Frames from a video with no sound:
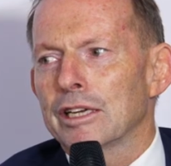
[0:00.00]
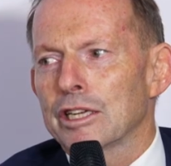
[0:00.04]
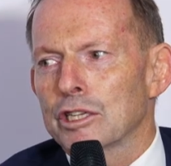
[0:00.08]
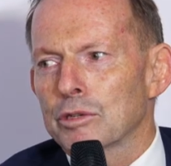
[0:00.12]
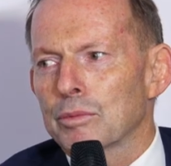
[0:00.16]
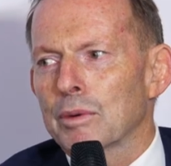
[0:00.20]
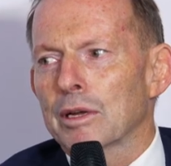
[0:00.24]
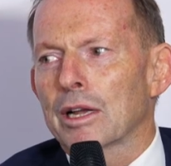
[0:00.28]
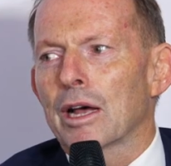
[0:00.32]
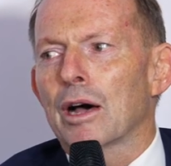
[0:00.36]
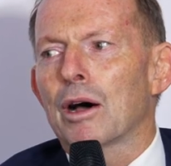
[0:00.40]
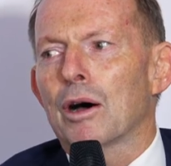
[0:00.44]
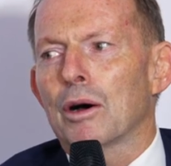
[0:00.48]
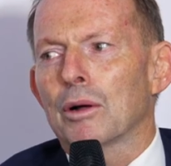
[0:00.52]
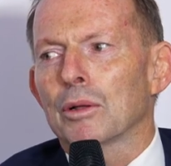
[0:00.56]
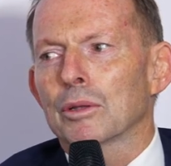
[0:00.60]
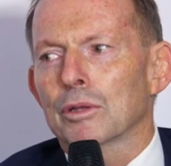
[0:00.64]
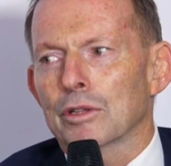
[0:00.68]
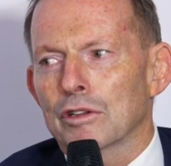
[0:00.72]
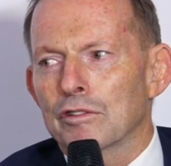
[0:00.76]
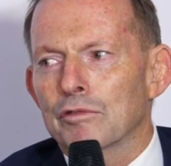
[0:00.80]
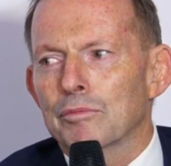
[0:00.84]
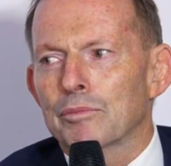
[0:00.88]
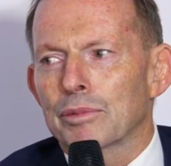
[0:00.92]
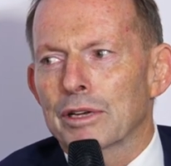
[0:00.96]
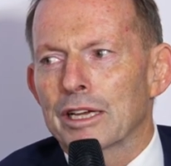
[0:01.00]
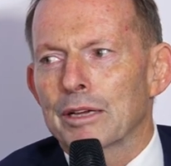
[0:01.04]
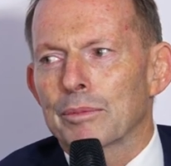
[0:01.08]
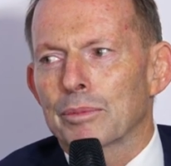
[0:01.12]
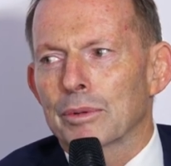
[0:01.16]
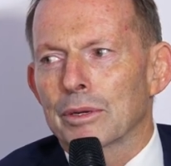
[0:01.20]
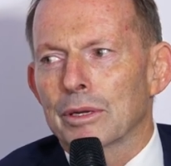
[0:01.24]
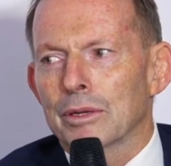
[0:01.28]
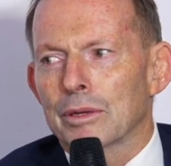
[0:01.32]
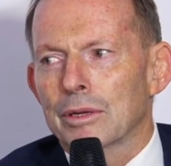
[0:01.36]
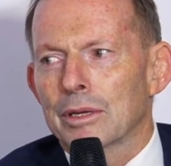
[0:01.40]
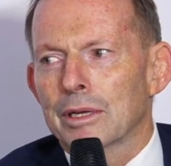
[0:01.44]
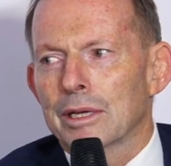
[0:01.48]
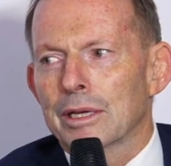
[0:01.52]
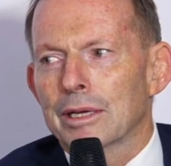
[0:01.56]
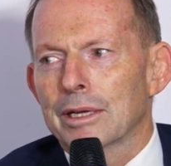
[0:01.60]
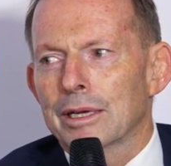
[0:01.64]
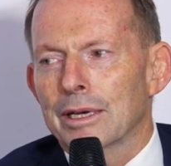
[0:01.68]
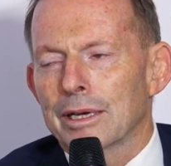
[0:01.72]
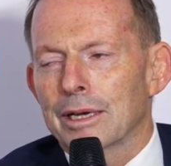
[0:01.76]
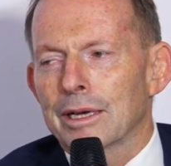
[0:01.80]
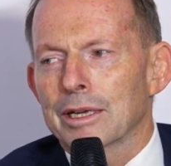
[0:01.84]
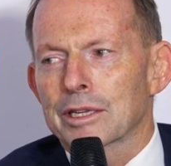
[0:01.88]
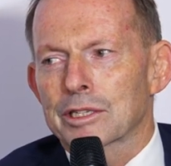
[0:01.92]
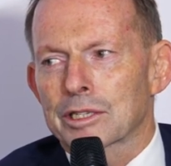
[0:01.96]
is when a whole lot of people
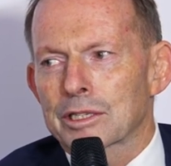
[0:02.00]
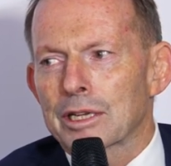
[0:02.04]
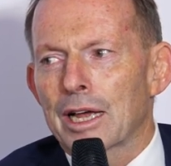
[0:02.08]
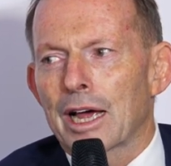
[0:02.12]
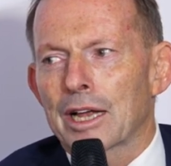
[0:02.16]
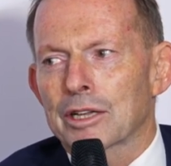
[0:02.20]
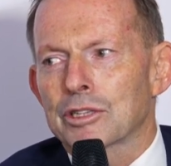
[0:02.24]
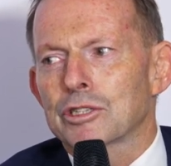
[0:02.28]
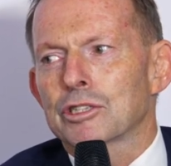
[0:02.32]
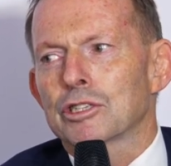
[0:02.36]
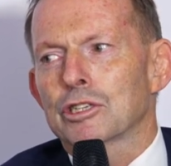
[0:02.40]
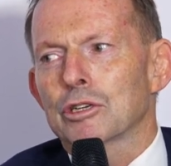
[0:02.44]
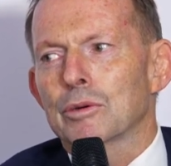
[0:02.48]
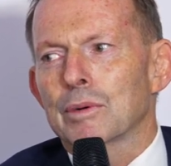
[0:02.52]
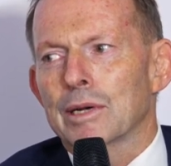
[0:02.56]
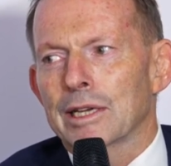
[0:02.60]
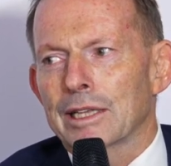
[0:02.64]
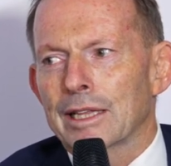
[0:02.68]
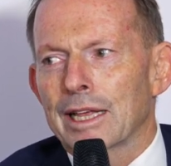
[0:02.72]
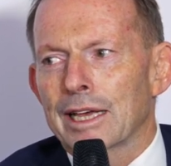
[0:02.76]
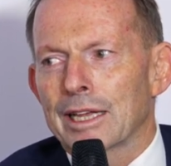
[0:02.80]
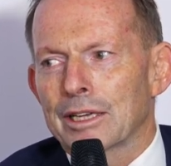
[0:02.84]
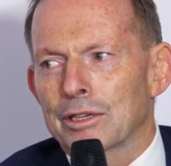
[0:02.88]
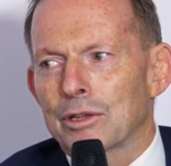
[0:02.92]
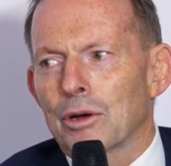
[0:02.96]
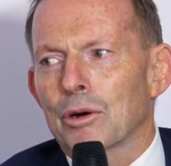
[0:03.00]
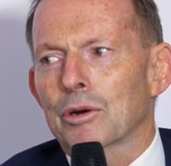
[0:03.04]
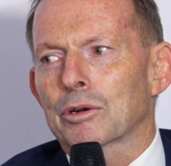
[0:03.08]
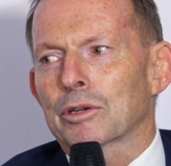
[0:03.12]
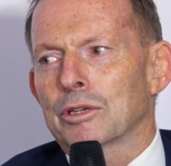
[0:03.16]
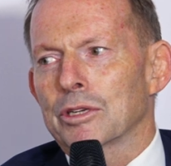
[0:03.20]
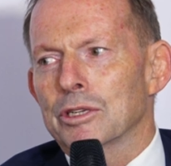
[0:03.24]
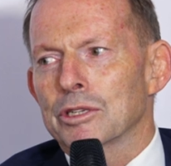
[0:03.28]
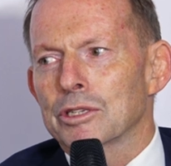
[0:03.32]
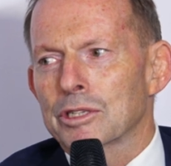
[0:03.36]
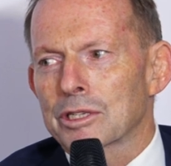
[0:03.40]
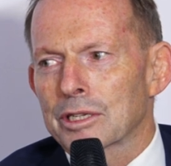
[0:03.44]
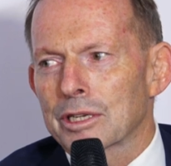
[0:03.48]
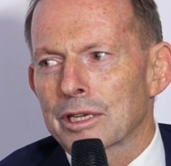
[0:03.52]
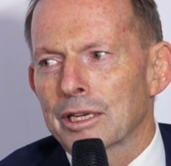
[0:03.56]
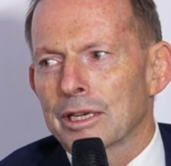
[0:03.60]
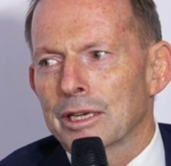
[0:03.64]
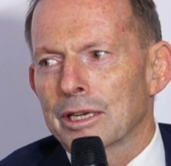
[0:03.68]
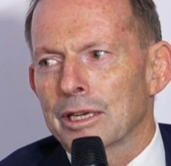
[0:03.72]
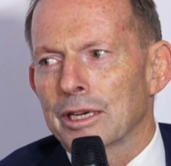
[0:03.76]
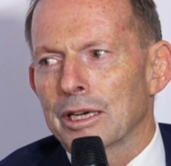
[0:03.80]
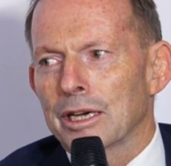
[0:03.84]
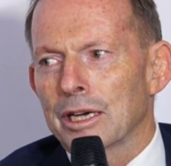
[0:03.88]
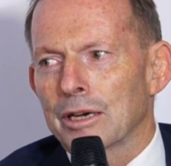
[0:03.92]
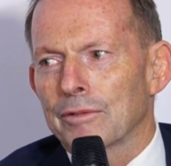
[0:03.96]
start suing their doctors
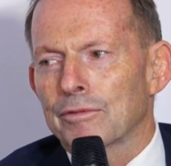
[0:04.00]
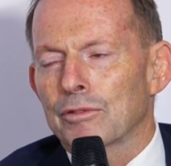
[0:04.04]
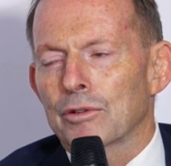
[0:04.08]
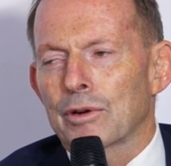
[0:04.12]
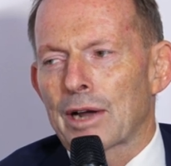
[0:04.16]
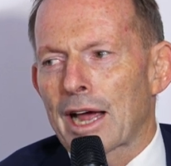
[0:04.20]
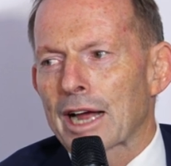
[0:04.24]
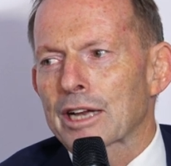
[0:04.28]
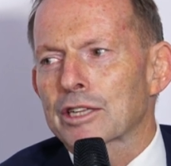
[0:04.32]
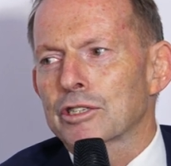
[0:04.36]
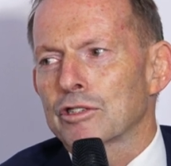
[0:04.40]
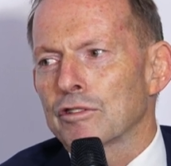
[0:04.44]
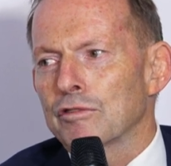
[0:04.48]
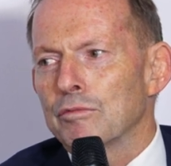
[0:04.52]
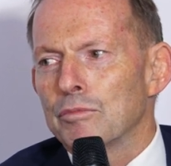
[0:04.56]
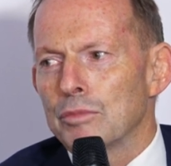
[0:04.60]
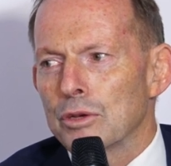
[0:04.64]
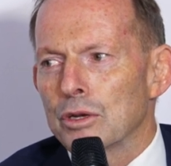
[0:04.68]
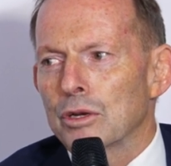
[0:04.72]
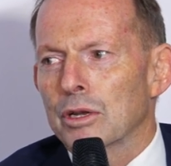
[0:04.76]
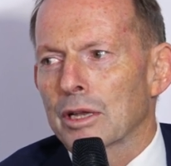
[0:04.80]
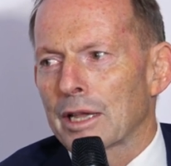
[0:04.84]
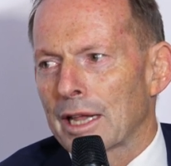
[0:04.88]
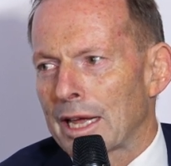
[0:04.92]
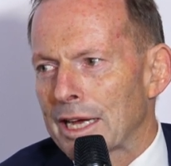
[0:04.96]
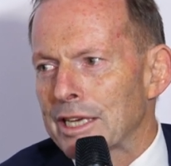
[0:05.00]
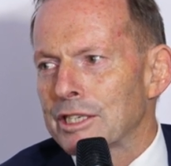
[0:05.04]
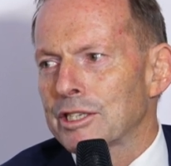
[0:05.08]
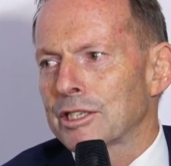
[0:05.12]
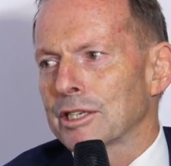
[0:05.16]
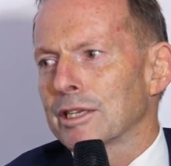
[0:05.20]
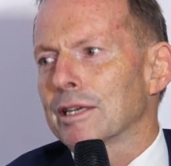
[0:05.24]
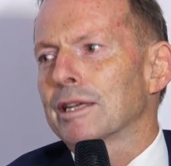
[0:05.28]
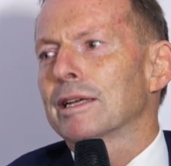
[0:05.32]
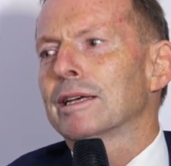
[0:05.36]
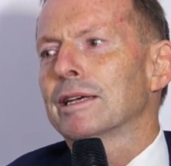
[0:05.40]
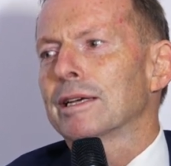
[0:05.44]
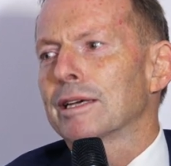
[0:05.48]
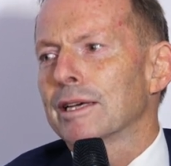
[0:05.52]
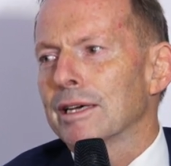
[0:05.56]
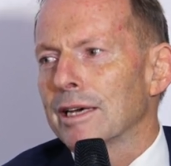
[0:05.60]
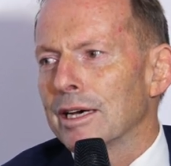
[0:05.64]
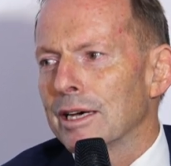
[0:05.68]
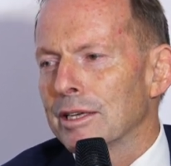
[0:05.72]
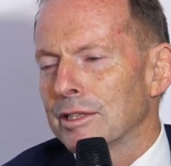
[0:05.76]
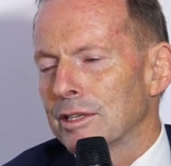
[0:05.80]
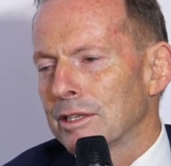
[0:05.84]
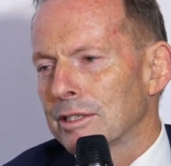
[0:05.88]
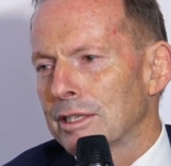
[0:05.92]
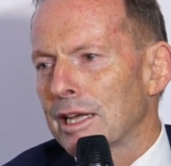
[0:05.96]
for acts of mutilation
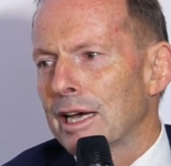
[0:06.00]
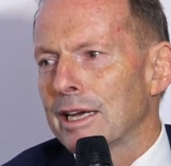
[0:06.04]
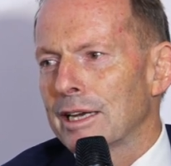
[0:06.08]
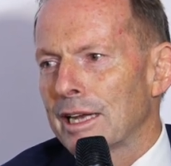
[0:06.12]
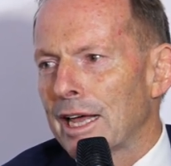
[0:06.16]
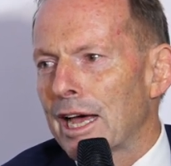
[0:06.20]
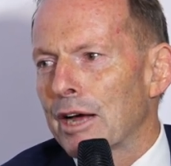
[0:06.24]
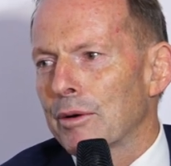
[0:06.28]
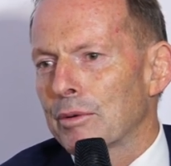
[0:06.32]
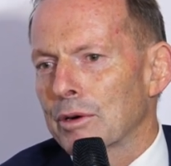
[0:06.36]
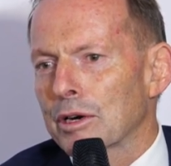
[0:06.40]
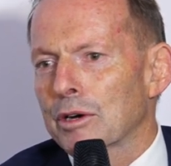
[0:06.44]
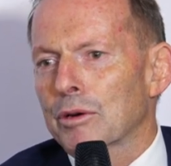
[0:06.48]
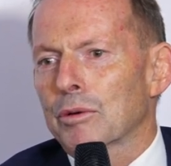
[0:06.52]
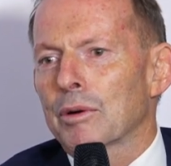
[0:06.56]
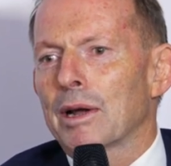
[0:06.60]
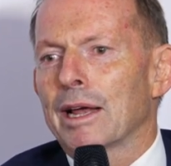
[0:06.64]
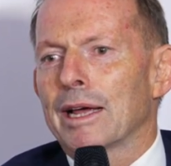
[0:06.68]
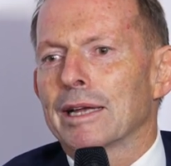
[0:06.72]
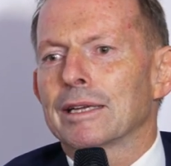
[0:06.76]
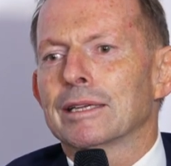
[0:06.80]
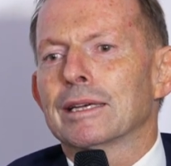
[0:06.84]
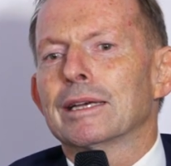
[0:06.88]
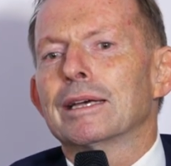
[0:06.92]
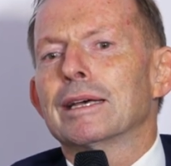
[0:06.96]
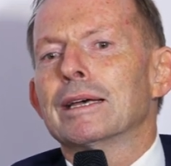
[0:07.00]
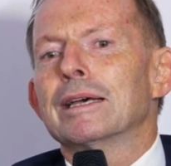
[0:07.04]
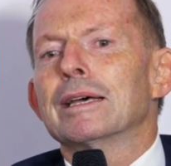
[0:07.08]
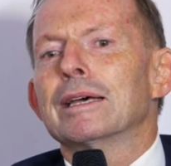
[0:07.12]
that they now regret.